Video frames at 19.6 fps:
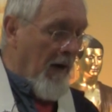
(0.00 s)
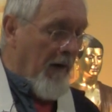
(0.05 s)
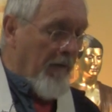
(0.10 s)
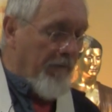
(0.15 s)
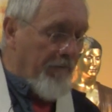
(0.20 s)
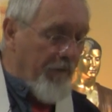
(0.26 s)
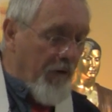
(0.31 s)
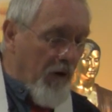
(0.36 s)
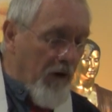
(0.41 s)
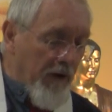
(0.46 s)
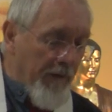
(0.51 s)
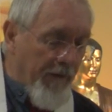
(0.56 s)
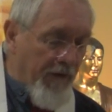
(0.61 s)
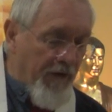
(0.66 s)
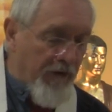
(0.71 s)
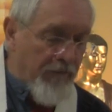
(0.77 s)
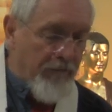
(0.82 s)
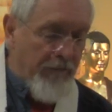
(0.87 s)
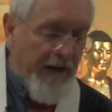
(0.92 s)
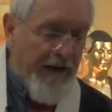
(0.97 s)
full of
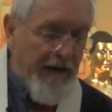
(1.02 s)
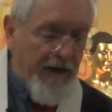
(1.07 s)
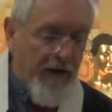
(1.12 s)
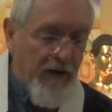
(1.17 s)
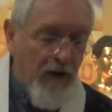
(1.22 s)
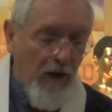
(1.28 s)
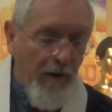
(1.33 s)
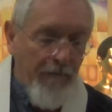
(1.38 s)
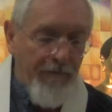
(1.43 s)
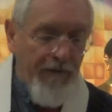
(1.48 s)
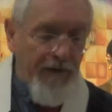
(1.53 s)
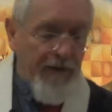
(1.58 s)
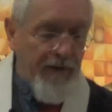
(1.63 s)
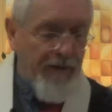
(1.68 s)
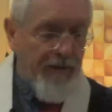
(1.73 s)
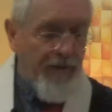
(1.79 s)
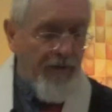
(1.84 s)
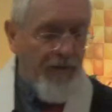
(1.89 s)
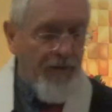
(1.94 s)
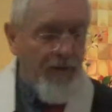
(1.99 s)
serene
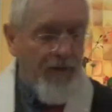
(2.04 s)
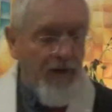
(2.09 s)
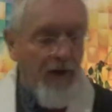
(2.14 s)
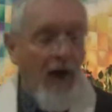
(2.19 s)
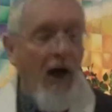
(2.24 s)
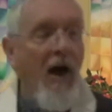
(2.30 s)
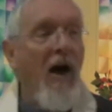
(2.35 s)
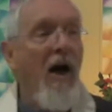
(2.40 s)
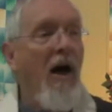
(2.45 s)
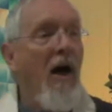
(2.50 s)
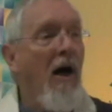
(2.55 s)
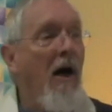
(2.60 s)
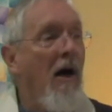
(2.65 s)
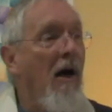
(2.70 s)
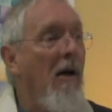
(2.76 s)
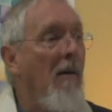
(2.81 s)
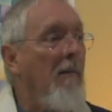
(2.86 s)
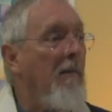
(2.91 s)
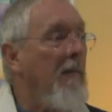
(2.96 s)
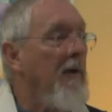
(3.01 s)
confidence,
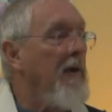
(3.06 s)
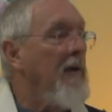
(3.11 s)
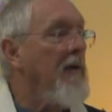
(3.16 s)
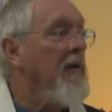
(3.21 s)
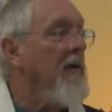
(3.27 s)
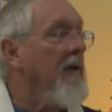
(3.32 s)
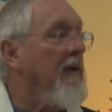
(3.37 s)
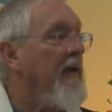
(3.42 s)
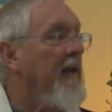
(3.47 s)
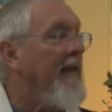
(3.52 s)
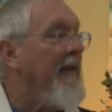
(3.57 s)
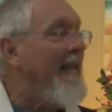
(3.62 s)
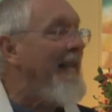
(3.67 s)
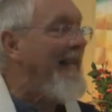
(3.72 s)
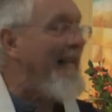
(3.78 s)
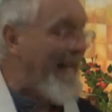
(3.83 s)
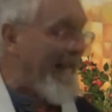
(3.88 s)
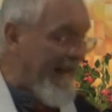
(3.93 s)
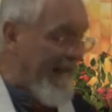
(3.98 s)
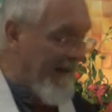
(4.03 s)
calm,
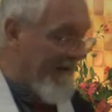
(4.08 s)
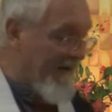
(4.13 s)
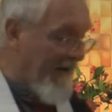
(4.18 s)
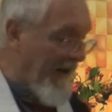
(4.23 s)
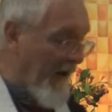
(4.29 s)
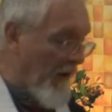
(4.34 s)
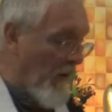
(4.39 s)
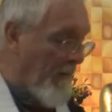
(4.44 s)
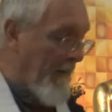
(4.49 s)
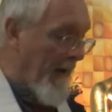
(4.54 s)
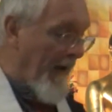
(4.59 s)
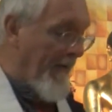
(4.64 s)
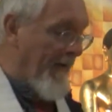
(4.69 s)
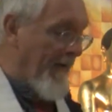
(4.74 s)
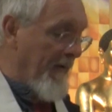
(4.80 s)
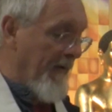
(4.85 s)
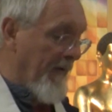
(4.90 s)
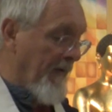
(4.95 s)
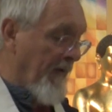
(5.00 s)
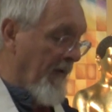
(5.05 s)
eager to help
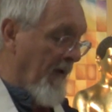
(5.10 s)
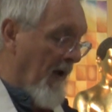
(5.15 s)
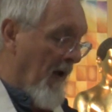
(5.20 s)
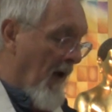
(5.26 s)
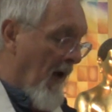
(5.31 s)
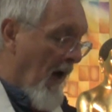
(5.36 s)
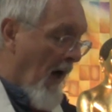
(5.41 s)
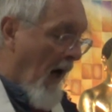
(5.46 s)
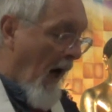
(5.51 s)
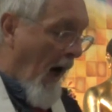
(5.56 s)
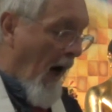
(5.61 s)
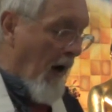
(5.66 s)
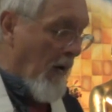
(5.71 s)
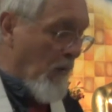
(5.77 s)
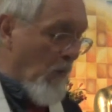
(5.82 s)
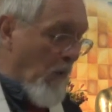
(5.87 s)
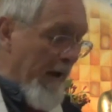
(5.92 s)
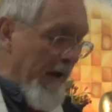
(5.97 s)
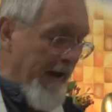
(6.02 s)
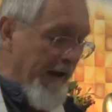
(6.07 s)
others,
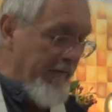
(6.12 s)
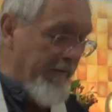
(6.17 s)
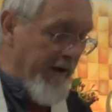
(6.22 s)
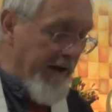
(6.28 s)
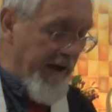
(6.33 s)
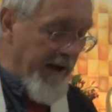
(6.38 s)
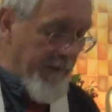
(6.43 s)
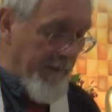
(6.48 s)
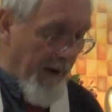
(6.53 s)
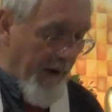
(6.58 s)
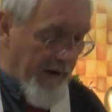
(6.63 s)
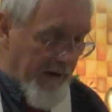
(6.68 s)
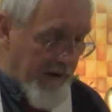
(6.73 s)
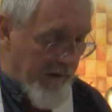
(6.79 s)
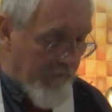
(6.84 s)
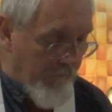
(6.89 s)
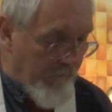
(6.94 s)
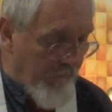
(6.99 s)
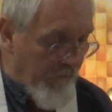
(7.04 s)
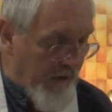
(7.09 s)
unwearied by the
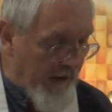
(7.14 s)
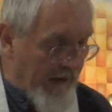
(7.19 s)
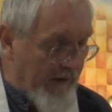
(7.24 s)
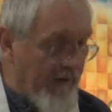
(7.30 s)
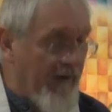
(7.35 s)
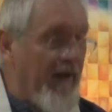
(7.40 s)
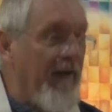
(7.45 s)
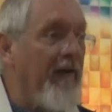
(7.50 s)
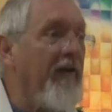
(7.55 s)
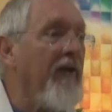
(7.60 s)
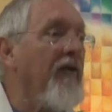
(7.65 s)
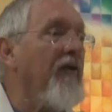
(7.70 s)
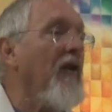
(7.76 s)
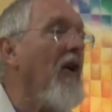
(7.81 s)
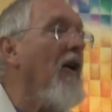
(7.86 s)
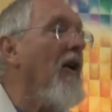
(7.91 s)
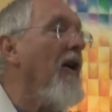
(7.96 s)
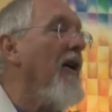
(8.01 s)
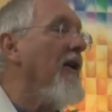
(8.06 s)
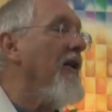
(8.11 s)
conflicting
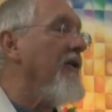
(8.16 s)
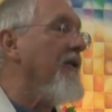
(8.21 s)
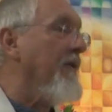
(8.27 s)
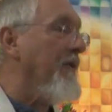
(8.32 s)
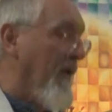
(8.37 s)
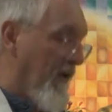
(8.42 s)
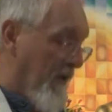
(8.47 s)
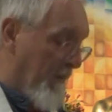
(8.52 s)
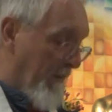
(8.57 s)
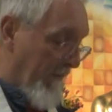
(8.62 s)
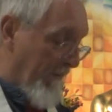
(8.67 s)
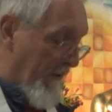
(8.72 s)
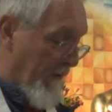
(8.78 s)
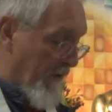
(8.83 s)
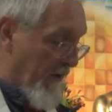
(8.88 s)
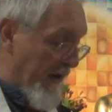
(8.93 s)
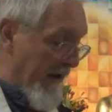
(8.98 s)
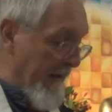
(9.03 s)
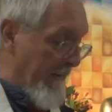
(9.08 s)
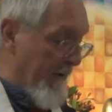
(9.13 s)
desires of the
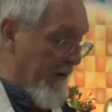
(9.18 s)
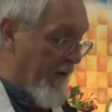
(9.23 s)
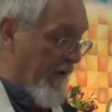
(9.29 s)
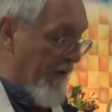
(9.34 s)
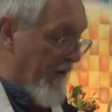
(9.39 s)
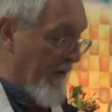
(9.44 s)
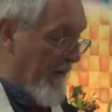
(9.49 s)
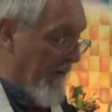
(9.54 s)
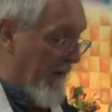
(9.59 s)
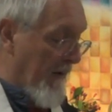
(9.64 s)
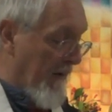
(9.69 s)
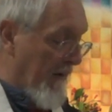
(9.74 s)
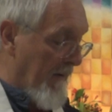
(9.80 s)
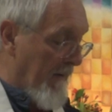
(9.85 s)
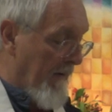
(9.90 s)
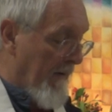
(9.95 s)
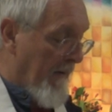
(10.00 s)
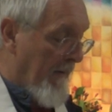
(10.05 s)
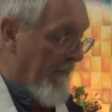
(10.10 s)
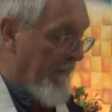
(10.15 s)
spiritually immature,
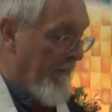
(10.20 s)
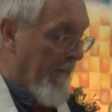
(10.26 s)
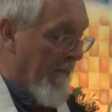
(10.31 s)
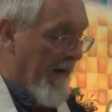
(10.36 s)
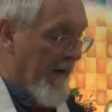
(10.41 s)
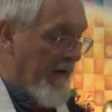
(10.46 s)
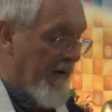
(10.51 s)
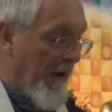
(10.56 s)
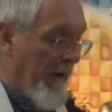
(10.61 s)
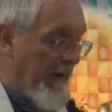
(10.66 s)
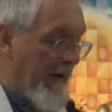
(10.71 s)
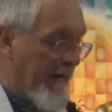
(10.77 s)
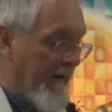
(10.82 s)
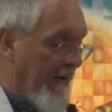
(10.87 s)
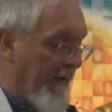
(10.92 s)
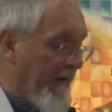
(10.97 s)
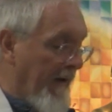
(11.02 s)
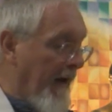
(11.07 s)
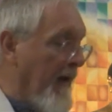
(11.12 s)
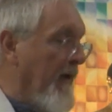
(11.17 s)
knowing
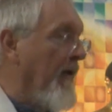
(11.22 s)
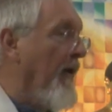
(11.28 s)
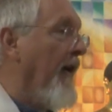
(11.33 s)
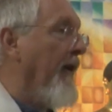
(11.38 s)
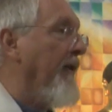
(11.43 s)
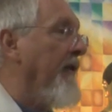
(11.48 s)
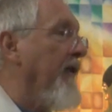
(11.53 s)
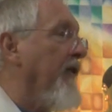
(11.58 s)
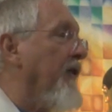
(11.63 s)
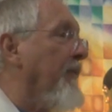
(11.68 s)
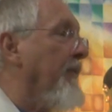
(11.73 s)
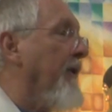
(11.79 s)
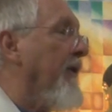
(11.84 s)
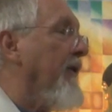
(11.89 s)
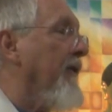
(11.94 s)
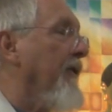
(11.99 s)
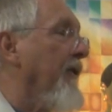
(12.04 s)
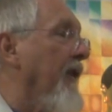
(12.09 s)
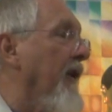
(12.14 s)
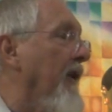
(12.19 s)
that they are like this
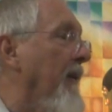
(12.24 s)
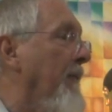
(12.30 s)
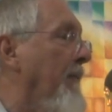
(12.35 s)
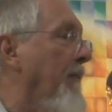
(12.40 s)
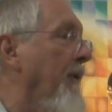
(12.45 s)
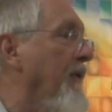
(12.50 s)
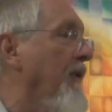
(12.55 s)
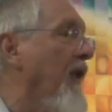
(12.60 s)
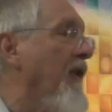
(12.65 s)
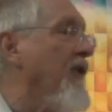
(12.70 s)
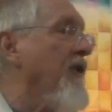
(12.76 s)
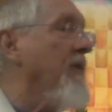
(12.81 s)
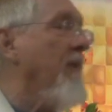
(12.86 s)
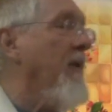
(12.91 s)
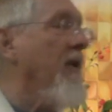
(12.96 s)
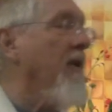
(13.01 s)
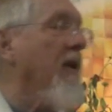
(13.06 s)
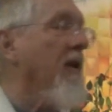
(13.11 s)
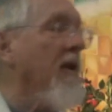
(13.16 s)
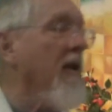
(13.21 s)
because they are possessed
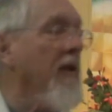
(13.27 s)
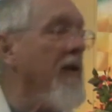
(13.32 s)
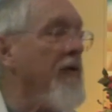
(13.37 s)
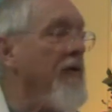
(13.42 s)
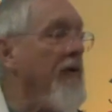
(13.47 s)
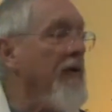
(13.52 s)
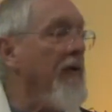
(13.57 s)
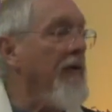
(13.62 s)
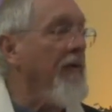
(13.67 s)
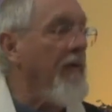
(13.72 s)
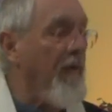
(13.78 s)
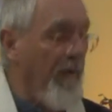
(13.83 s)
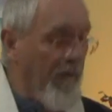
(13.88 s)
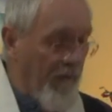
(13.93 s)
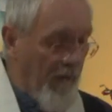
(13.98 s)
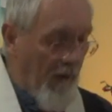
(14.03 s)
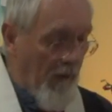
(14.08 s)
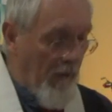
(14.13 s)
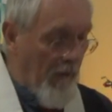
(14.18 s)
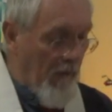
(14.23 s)
by the kleshas.
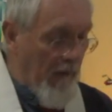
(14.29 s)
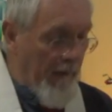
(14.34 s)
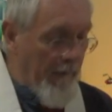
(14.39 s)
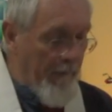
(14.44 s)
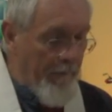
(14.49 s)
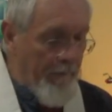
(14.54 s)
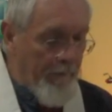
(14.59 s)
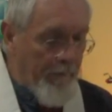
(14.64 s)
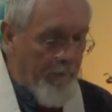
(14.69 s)
So,